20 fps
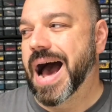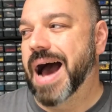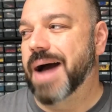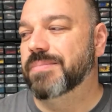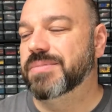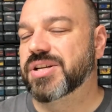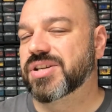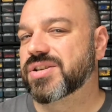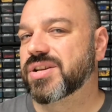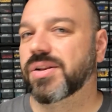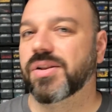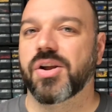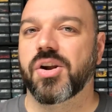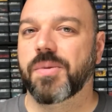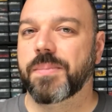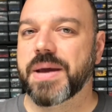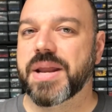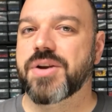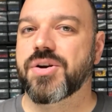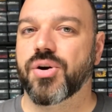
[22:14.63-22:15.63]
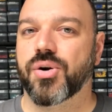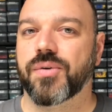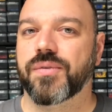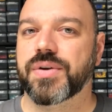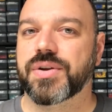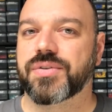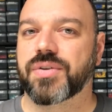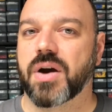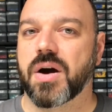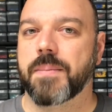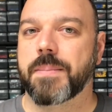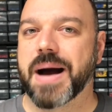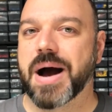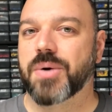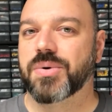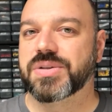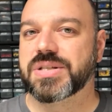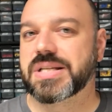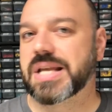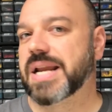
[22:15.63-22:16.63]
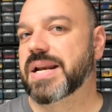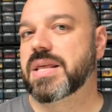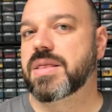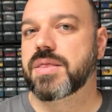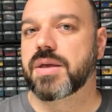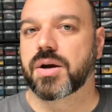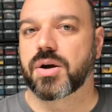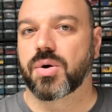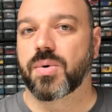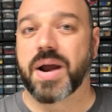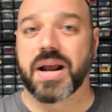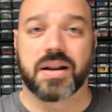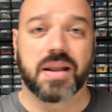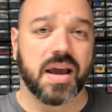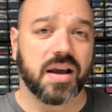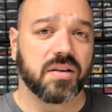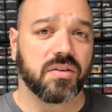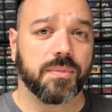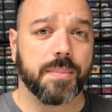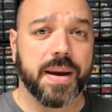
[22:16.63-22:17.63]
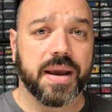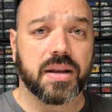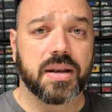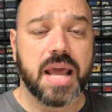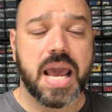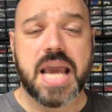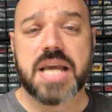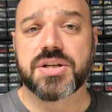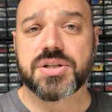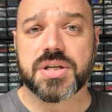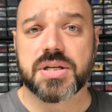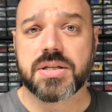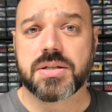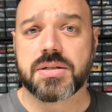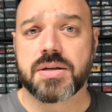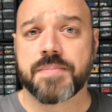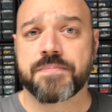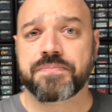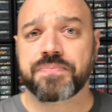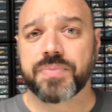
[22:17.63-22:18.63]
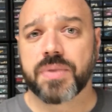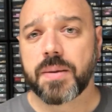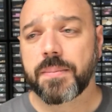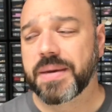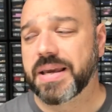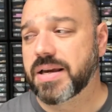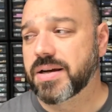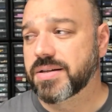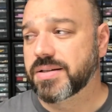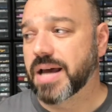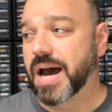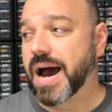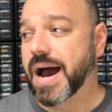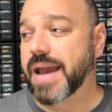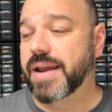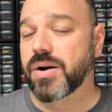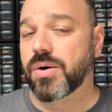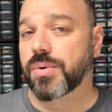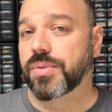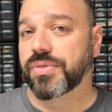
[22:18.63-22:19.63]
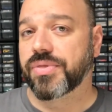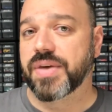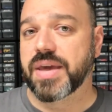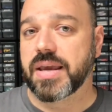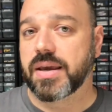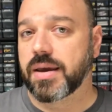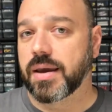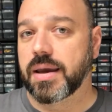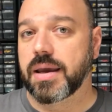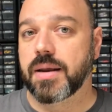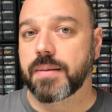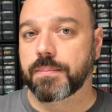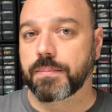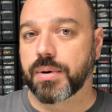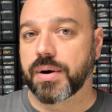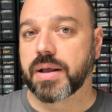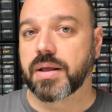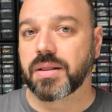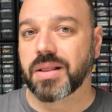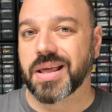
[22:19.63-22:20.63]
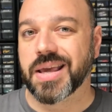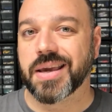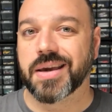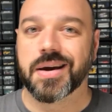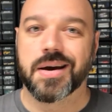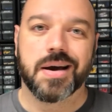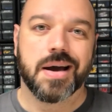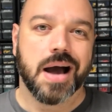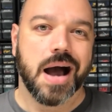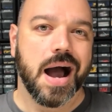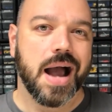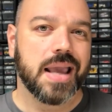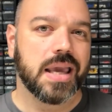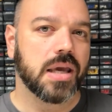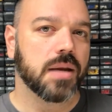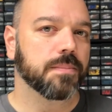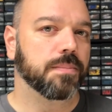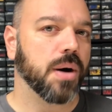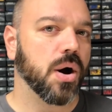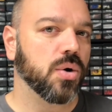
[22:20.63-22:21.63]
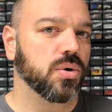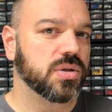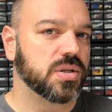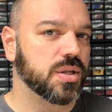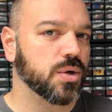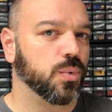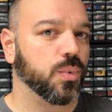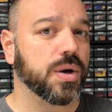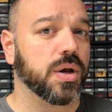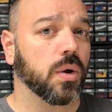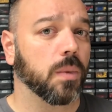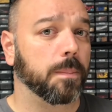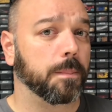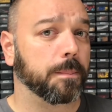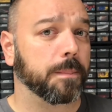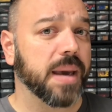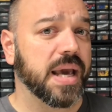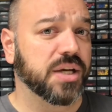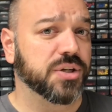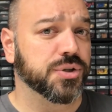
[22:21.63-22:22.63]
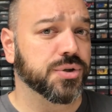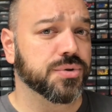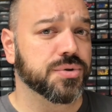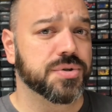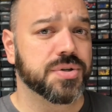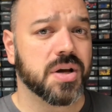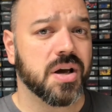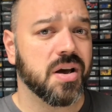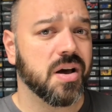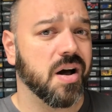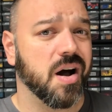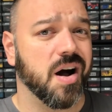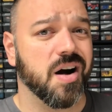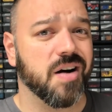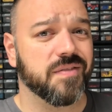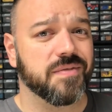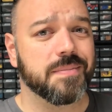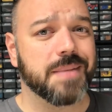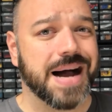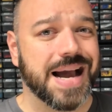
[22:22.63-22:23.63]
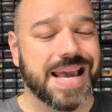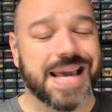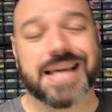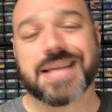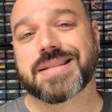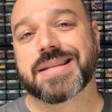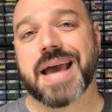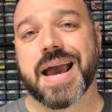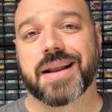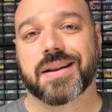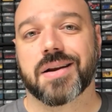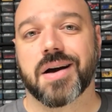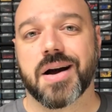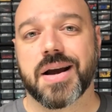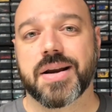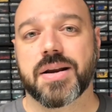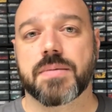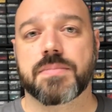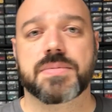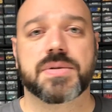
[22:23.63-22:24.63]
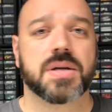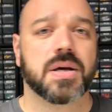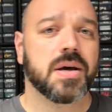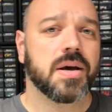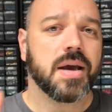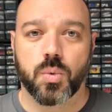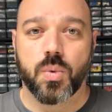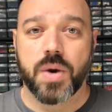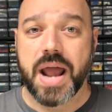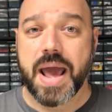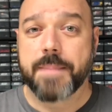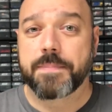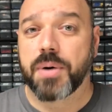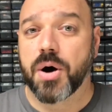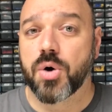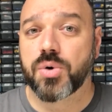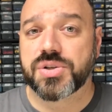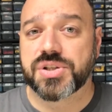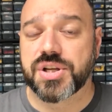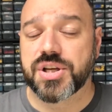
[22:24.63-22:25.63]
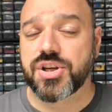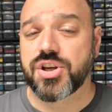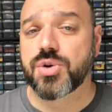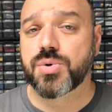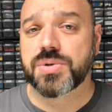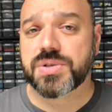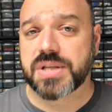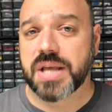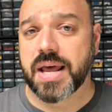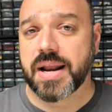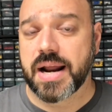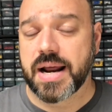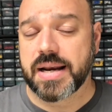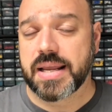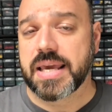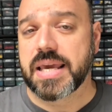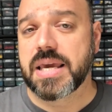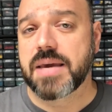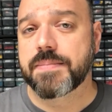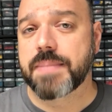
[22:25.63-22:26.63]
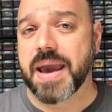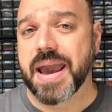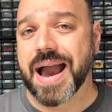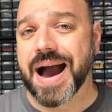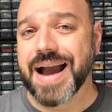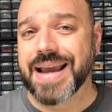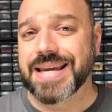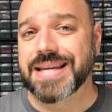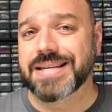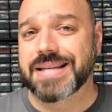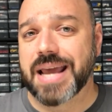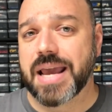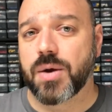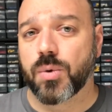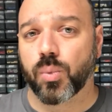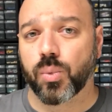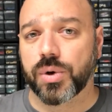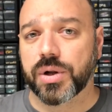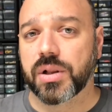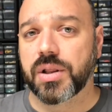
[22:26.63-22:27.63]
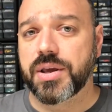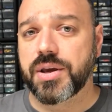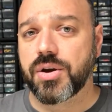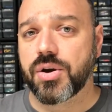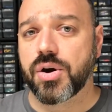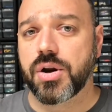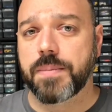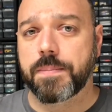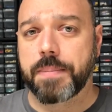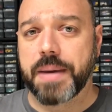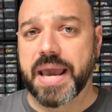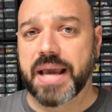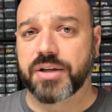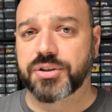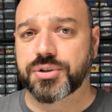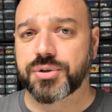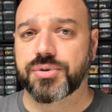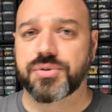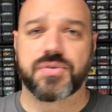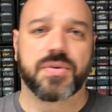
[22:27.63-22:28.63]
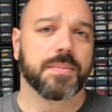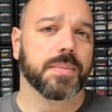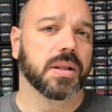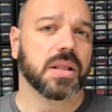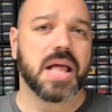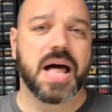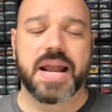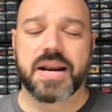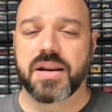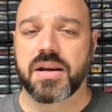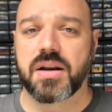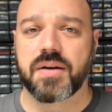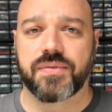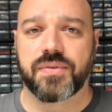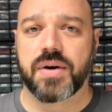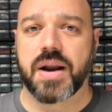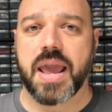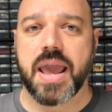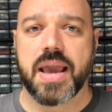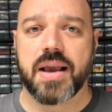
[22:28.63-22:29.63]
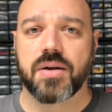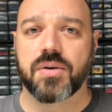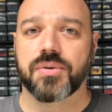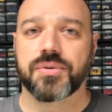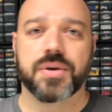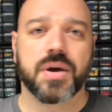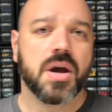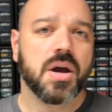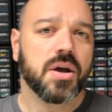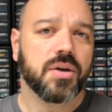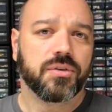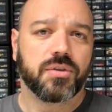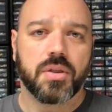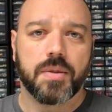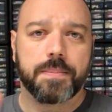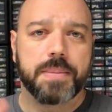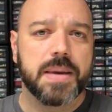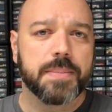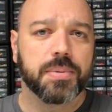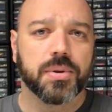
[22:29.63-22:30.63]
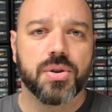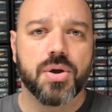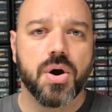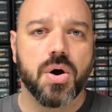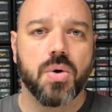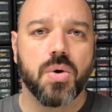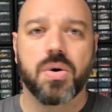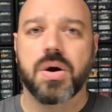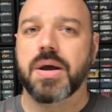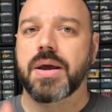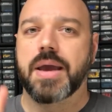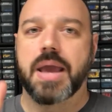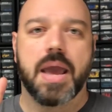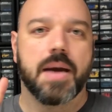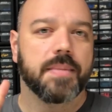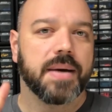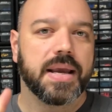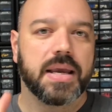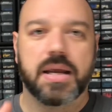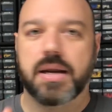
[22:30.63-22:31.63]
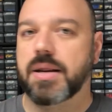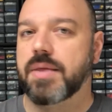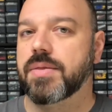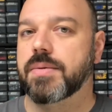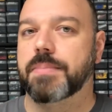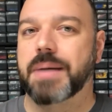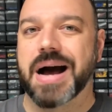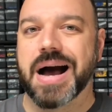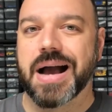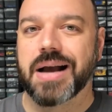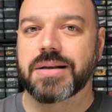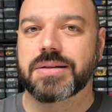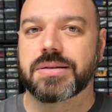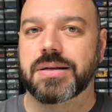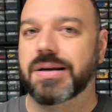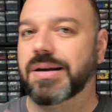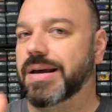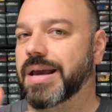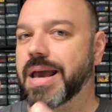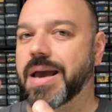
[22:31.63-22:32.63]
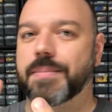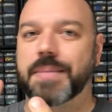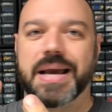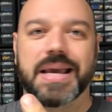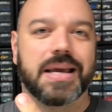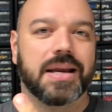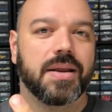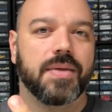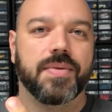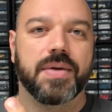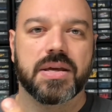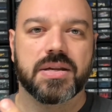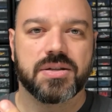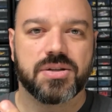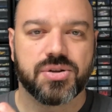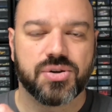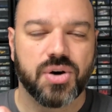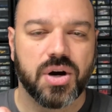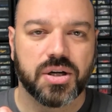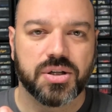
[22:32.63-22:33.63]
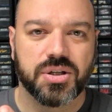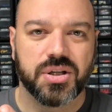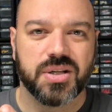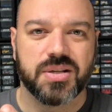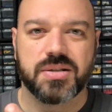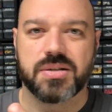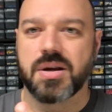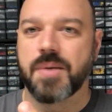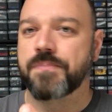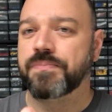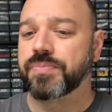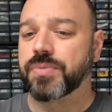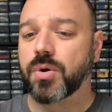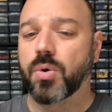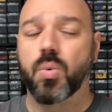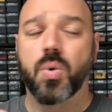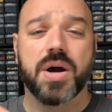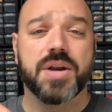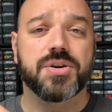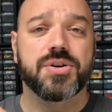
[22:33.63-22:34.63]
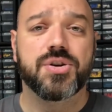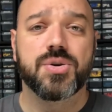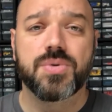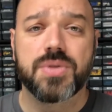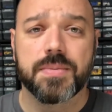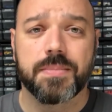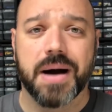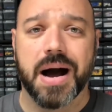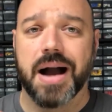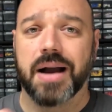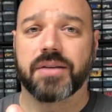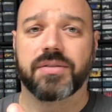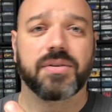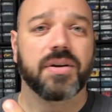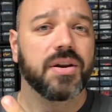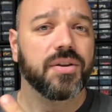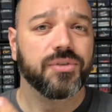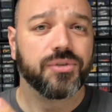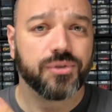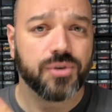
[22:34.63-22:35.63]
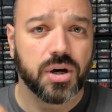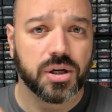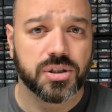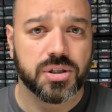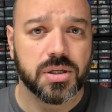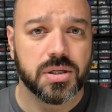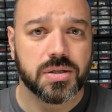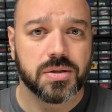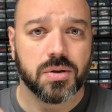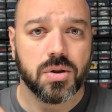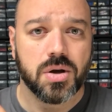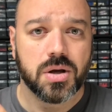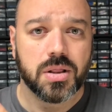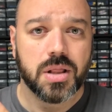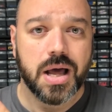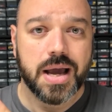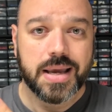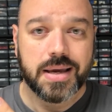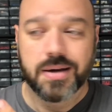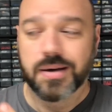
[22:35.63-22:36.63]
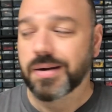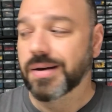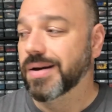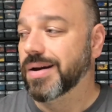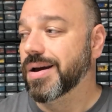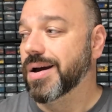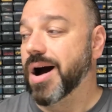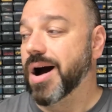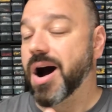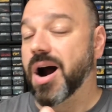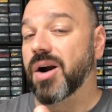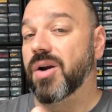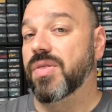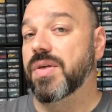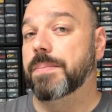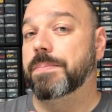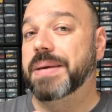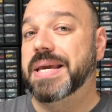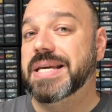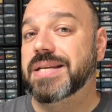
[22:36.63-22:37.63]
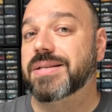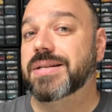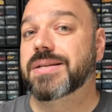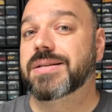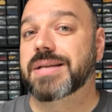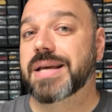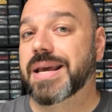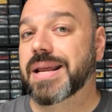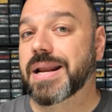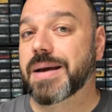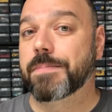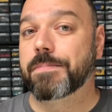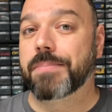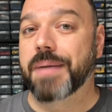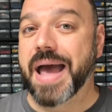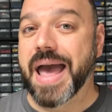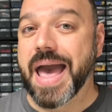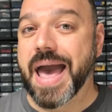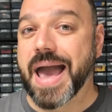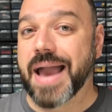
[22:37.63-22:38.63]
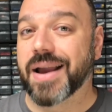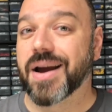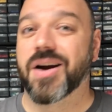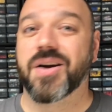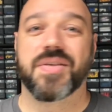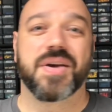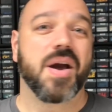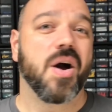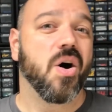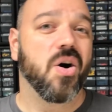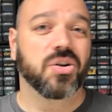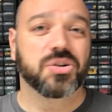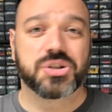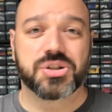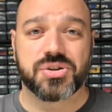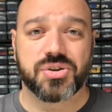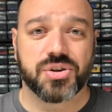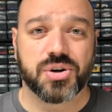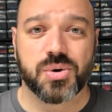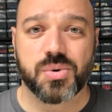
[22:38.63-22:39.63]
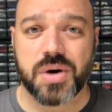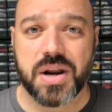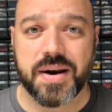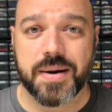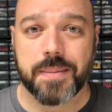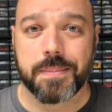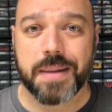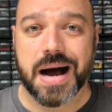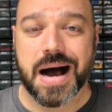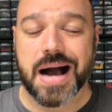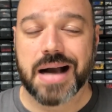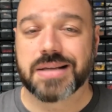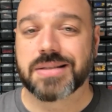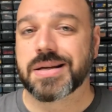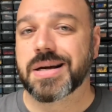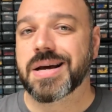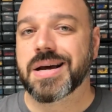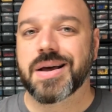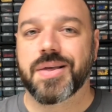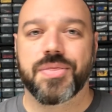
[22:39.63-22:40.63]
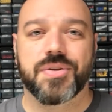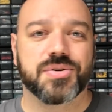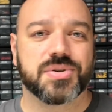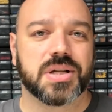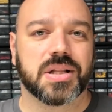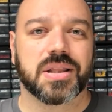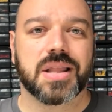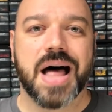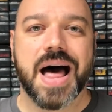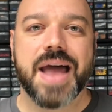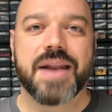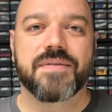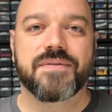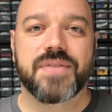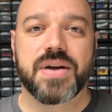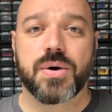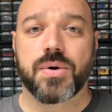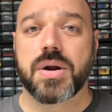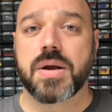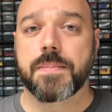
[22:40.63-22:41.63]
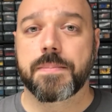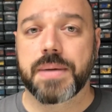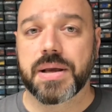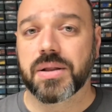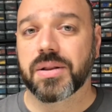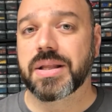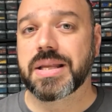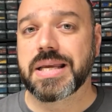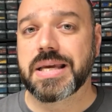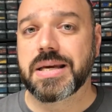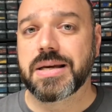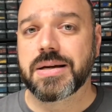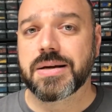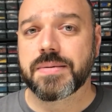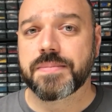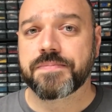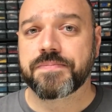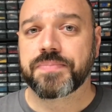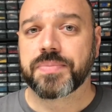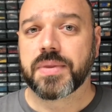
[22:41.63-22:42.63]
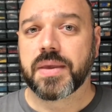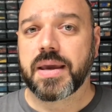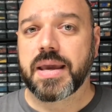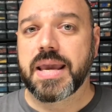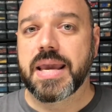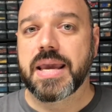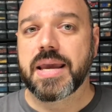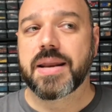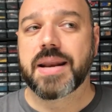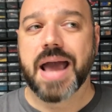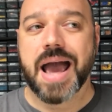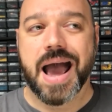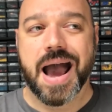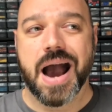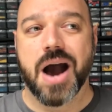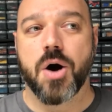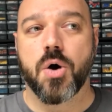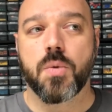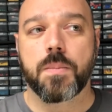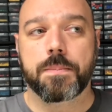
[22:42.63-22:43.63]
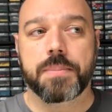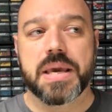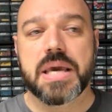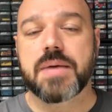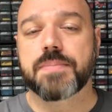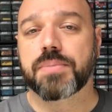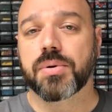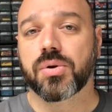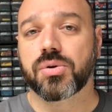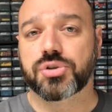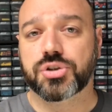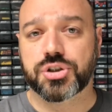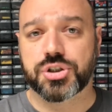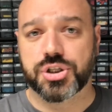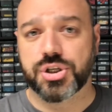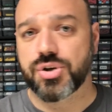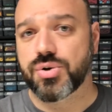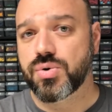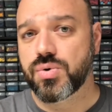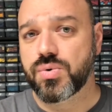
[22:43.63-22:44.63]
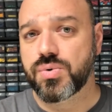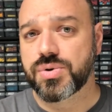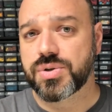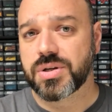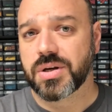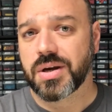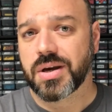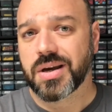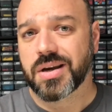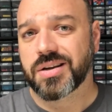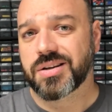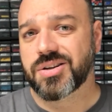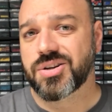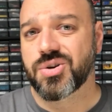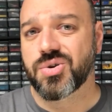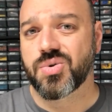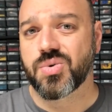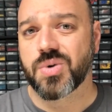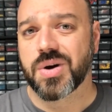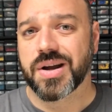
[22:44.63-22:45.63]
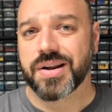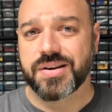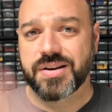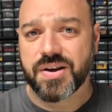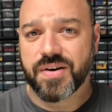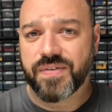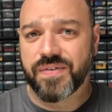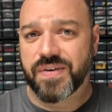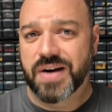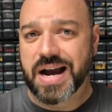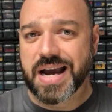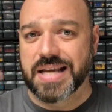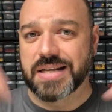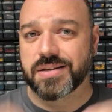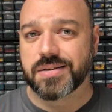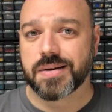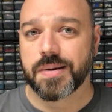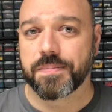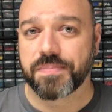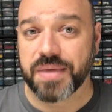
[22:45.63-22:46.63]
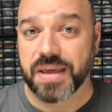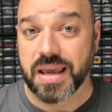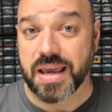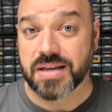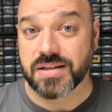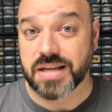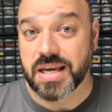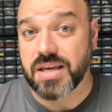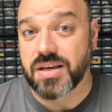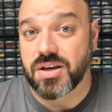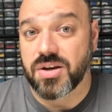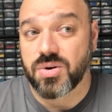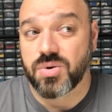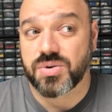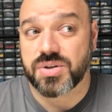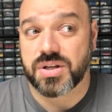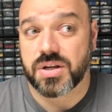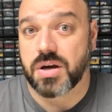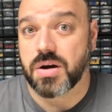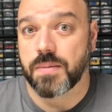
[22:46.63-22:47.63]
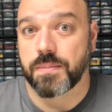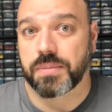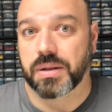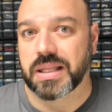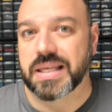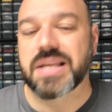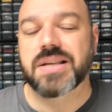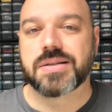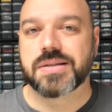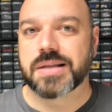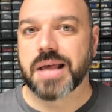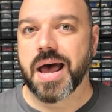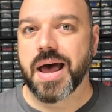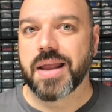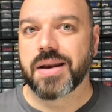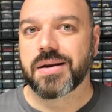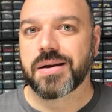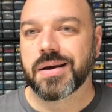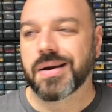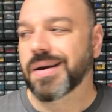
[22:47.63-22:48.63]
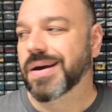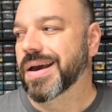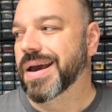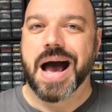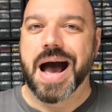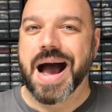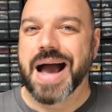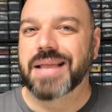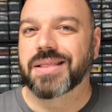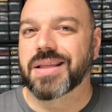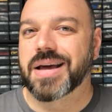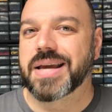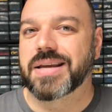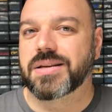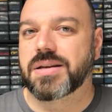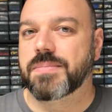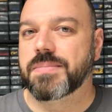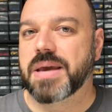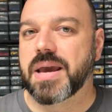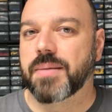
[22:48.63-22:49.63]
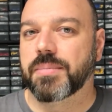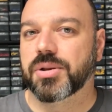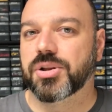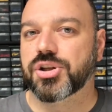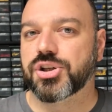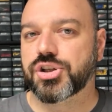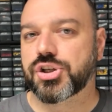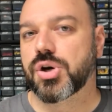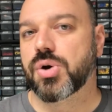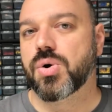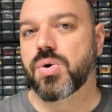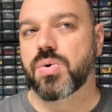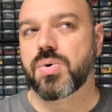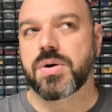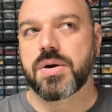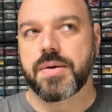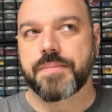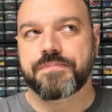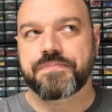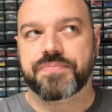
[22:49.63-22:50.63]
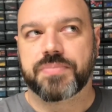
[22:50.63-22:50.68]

I'm just a little bit nervous about setting the correct expectations because I don't think in Bricklink I can post the real pictures of my exact items. When I post a used set on eBay, I can take really good pictures from a lot of different angles so that people know, am I getting the box? Am I getting the instructions? What do the box and instructions look like? Are the pieces in a bag? Are they all just thrown in a box? There's a lot of variability in how people choose to define something as a used complete set. I like to be able to show